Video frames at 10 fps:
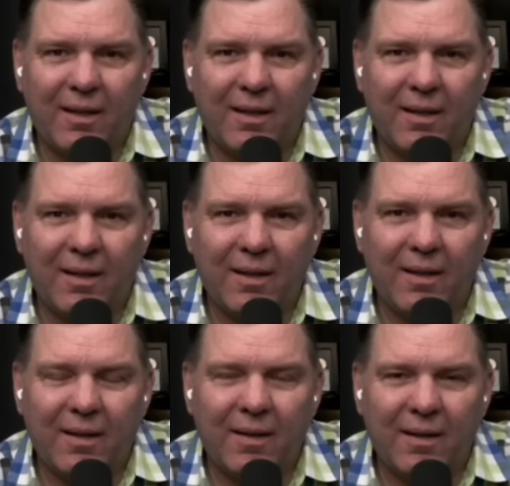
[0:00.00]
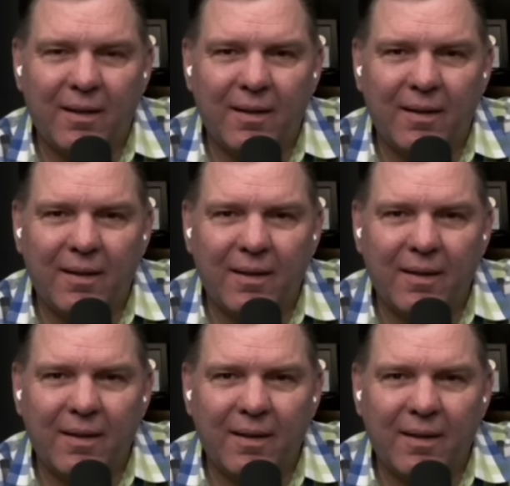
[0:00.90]

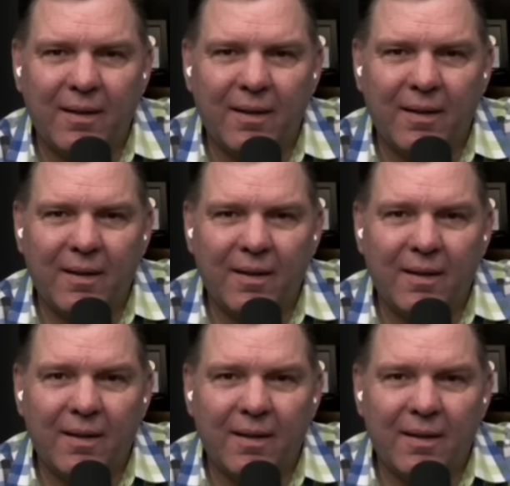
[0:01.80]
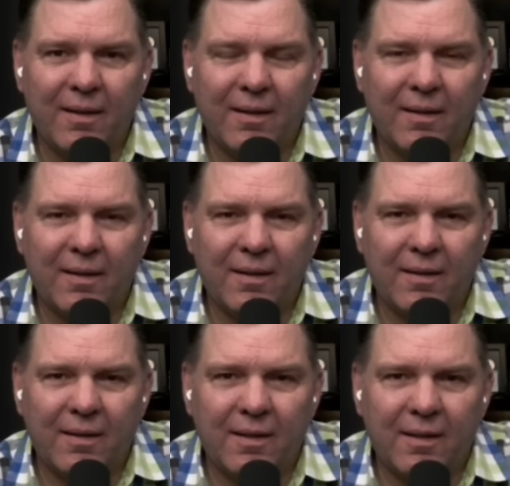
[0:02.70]

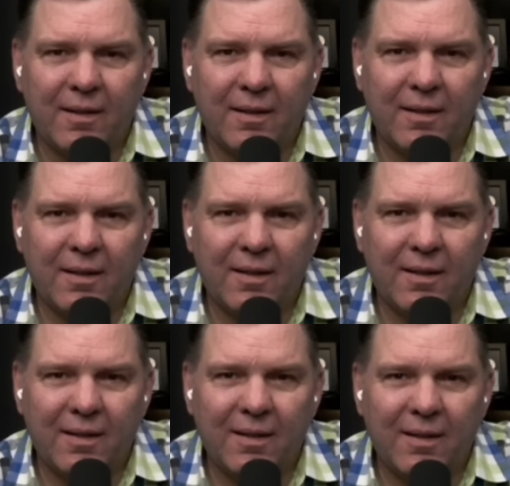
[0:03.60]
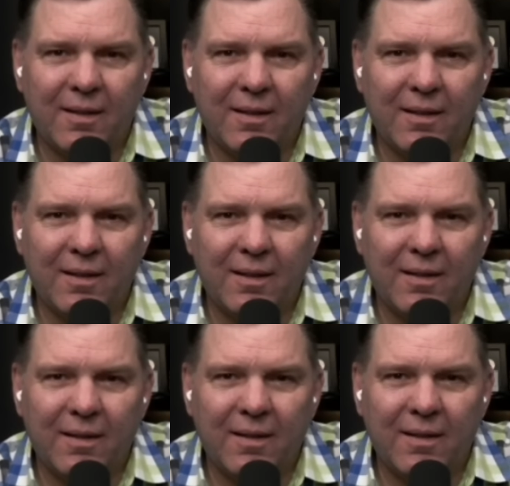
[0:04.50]

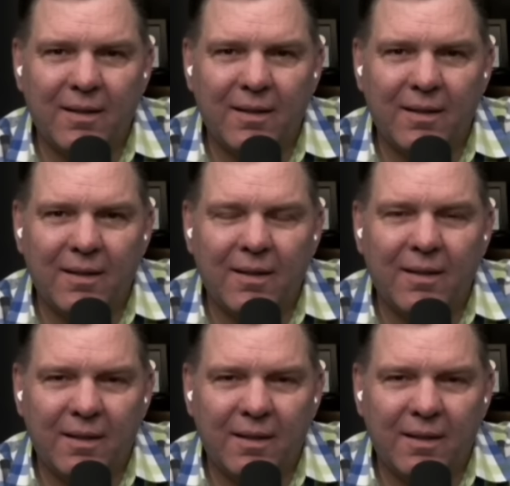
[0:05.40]
The person shown says nothing.